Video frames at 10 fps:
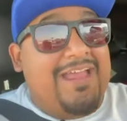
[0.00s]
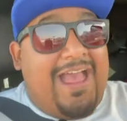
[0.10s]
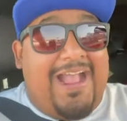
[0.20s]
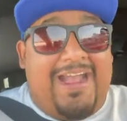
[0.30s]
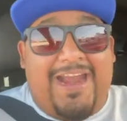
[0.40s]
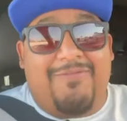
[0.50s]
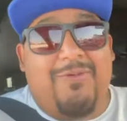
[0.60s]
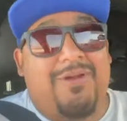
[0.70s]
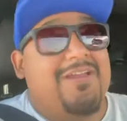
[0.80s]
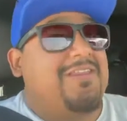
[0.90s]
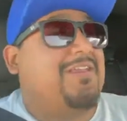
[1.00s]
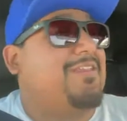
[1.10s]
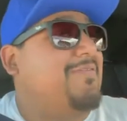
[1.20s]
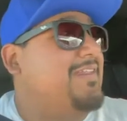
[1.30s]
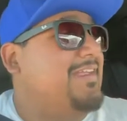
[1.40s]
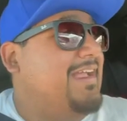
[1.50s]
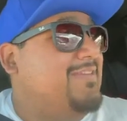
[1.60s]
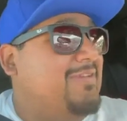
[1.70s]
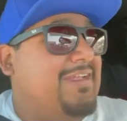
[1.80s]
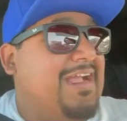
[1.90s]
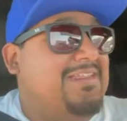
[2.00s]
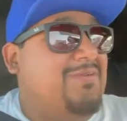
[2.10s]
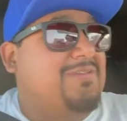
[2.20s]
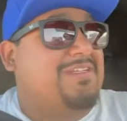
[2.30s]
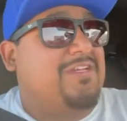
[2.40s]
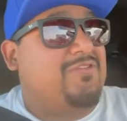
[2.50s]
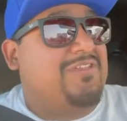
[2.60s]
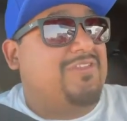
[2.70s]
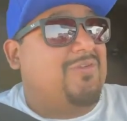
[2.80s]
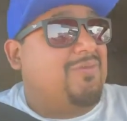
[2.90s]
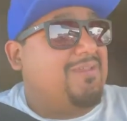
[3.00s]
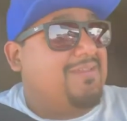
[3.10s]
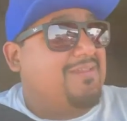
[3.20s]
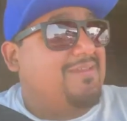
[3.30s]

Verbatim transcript: I got off of work. Here's the funny thing. I told the guys I wasn't going to drink this whole week.